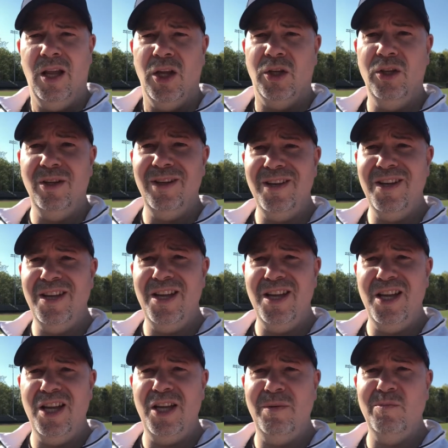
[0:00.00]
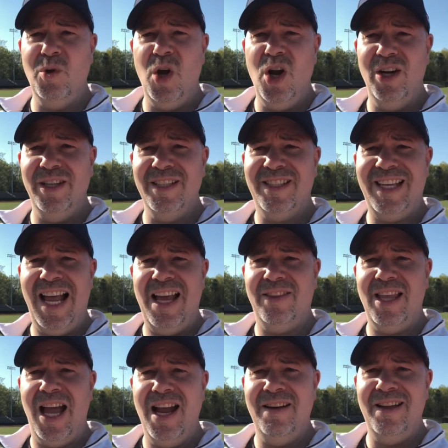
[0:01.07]
Good morning,
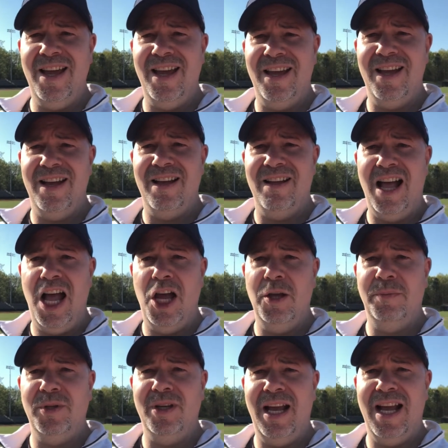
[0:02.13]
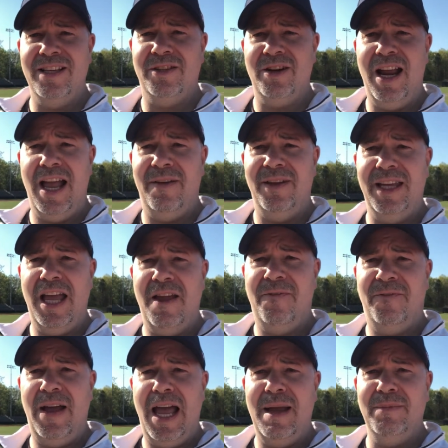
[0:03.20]
South Iredell. I hope you guys are having a
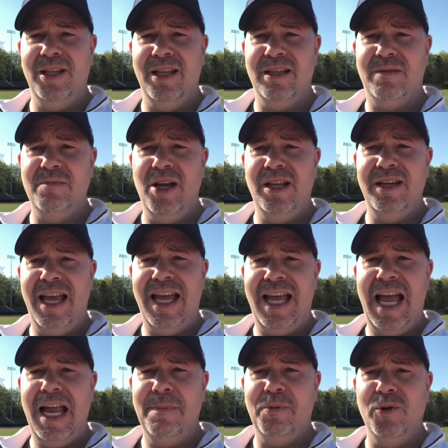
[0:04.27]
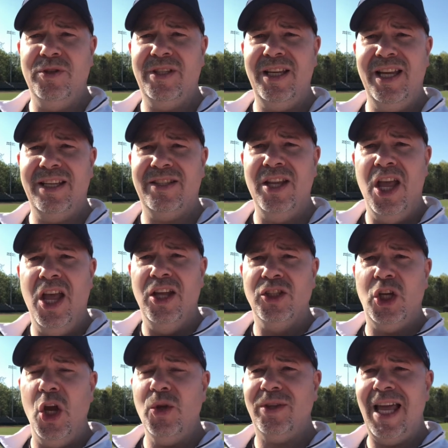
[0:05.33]
fabulous Monday, April 6,
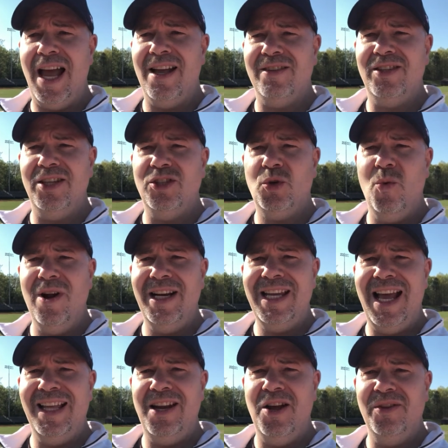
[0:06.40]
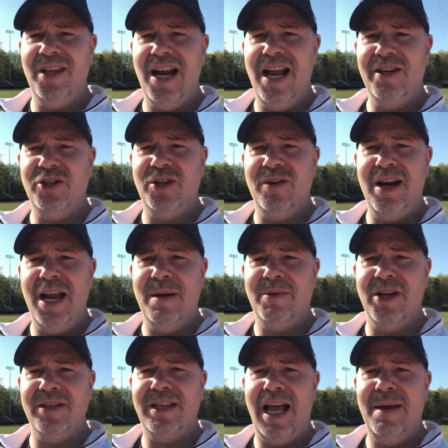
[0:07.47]
2020. I know that I sure am
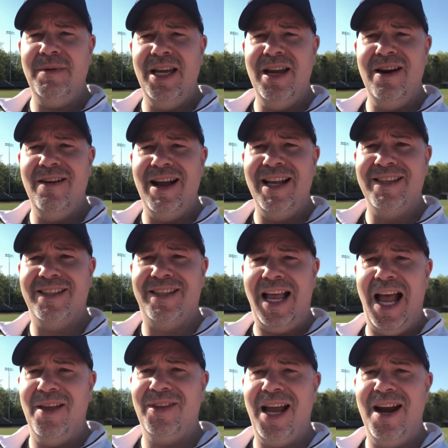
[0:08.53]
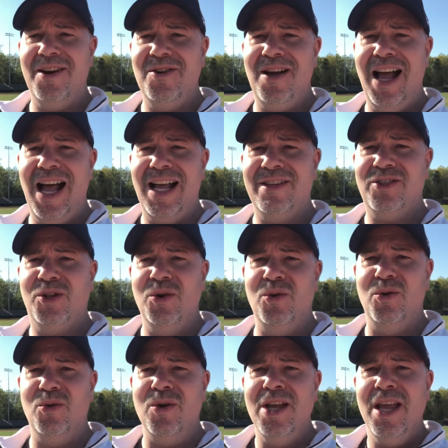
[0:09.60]
because I'm here at South Iredell High
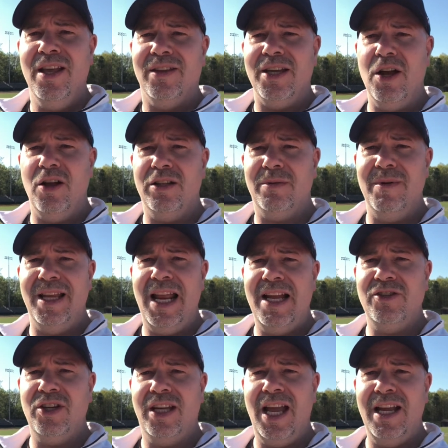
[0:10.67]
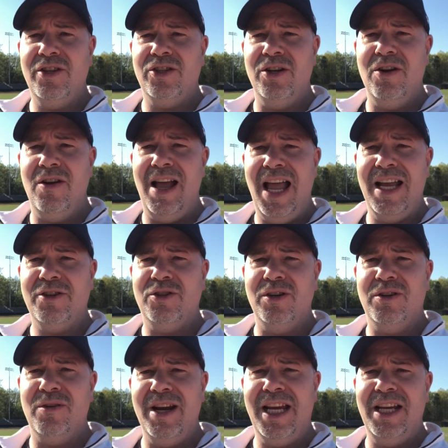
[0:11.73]
School, the ultimate educational,
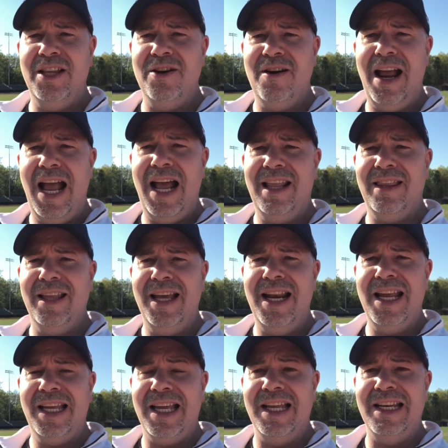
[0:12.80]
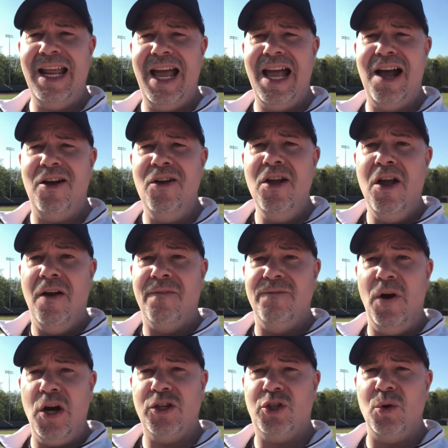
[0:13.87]
extracurricular, athletic, and now
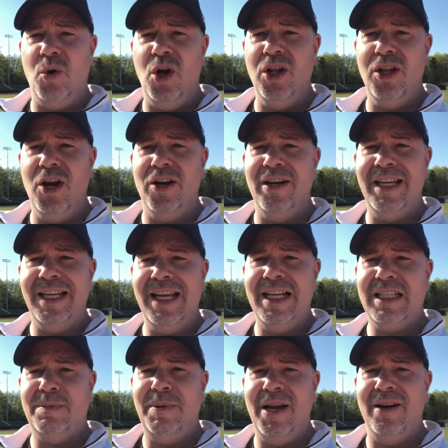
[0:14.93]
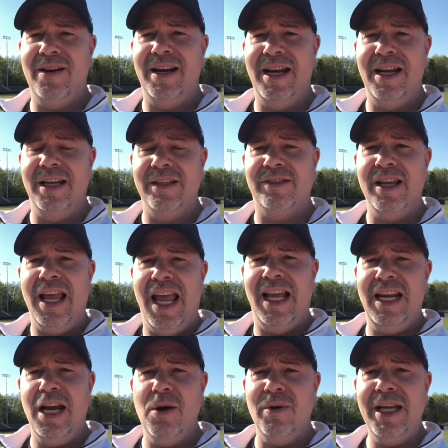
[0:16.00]
virtual learning experience.
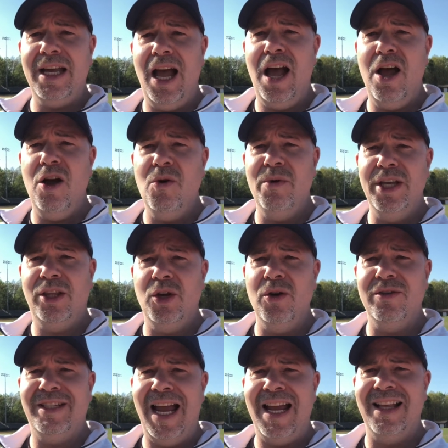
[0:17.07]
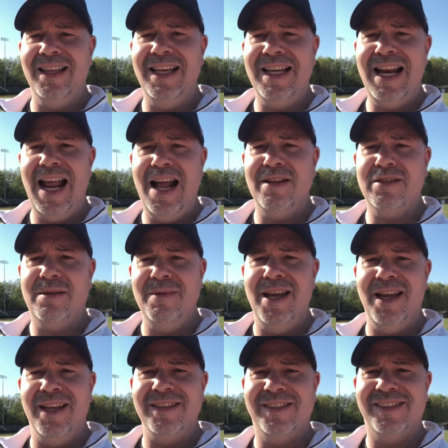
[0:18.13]
And here we go with your daily
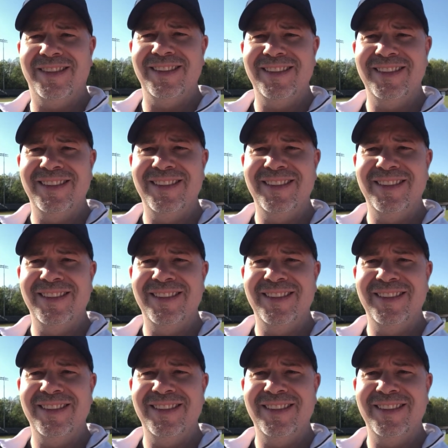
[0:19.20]
announcements.